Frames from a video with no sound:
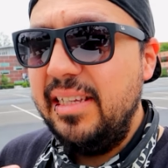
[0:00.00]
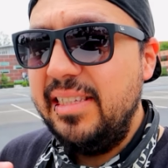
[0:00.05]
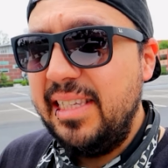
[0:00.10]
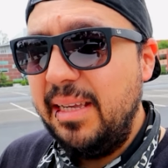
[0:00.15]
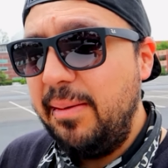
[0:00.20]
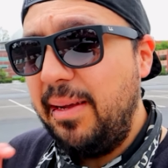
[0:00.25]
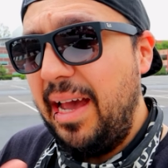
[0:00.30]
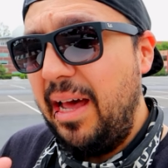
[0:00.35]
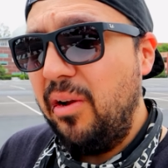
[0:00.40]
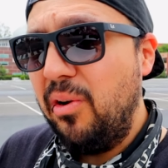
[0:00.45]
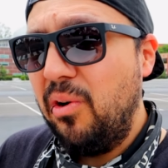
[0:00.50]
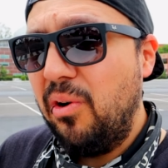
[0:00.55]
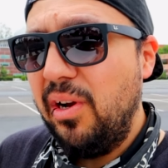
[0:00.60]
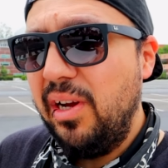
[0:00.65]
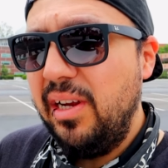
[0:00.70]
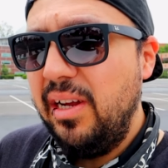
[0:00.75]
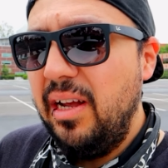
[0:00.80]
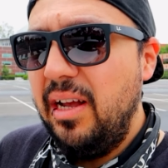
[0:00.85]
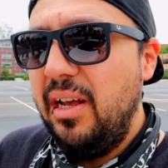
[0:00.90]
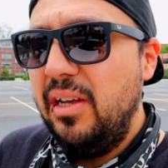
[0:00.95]
the same category.
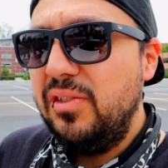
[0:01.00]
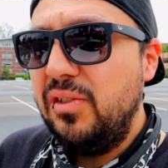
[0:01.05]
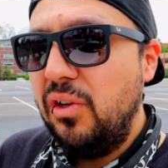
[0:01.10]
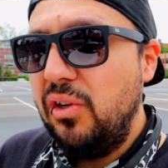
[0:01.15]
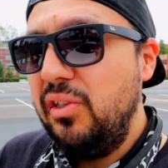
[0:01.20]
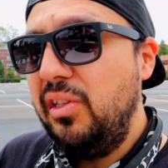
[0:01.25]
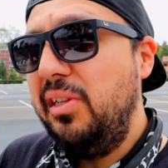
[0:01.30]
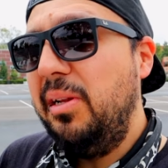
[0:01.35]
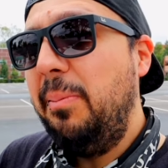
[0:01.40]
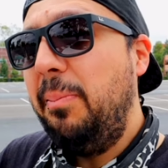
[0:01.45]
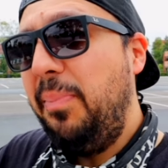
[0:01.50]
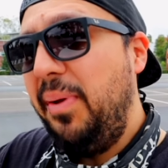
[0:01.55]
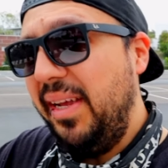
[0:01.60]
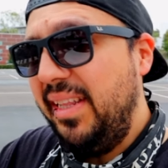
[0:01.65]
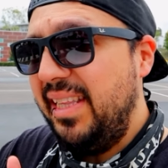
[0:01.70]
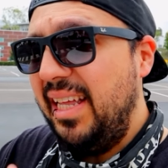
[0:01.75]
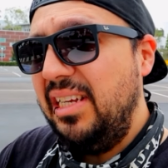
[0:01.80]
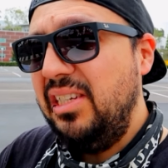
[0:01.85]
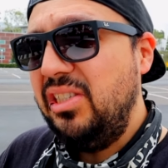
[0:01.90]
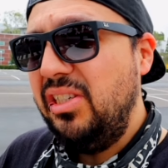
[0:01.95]
So you need to pick
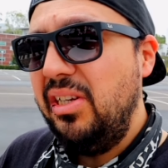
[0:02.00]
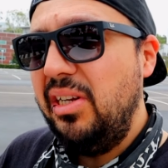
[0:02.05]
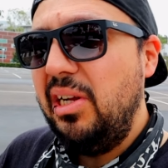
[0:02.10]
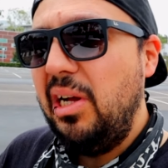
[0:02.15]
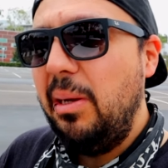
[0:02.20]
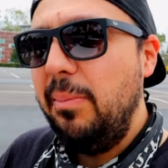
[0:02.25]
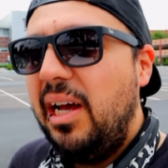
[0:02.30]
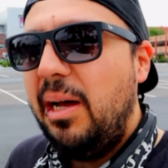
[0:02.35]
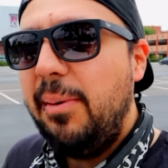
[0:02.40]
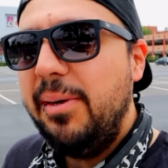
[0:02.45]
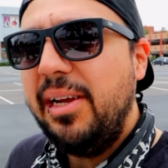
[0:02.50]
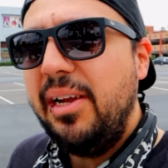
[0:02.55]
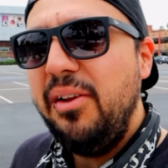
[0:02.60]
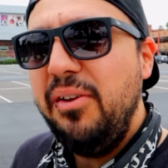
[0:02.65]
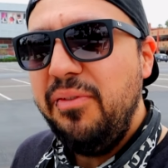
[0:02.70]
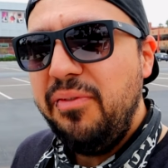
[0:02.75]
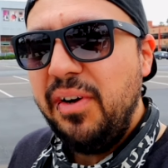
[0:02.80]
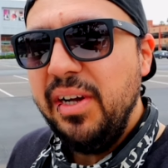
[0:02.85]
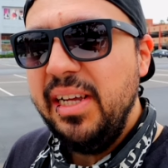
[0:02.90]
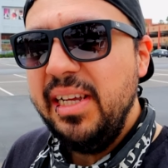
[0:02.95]
that shit up. I'm like, are
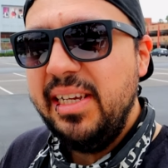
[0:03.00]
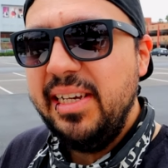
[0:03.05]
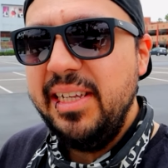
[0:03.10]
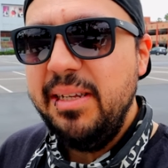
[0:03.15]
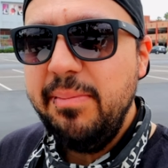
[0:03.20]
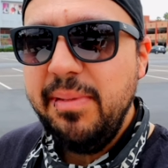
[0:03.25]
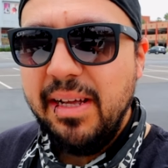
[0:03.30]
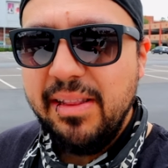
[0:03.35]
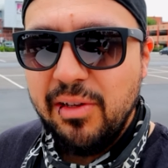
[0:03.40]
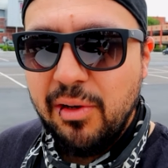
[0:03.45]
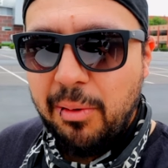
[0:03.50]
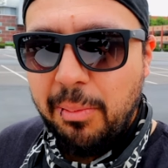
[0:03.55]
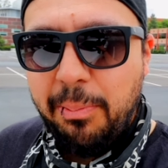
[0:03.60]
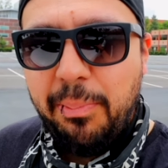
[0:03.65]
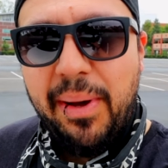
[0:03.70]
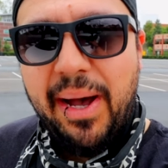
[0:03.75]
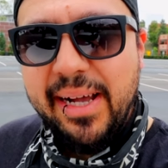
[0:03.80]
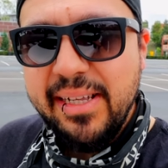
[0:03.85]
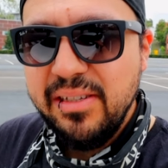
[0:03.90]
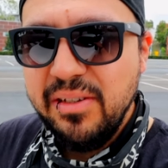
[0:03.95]
you fucking kidding me? I have to go
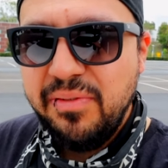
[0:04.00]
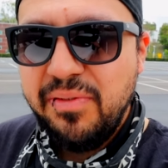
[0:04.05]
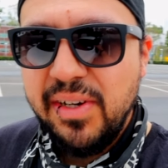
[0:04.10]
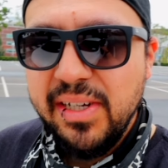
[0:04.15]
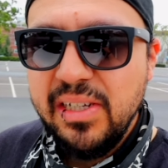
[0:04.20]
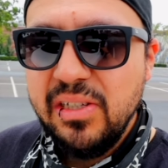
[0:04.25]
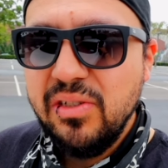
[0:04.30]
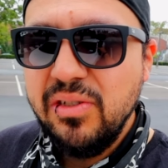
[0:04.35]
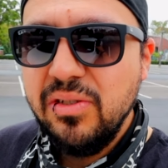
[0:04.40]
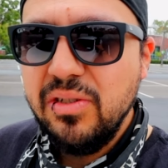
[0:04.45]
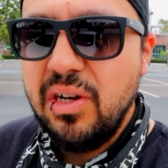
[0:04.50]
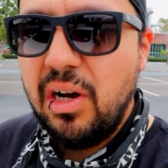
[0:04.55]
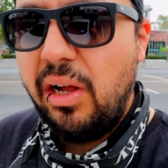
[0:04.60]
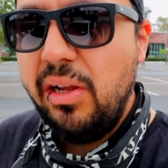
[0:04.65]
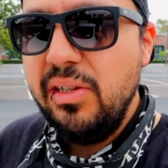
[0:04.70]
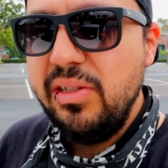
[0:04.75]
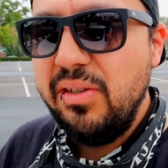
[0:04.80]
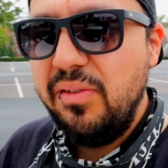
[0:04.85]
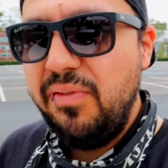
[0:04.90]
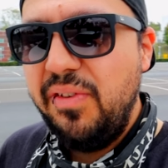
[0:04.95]
back to fucking junior college to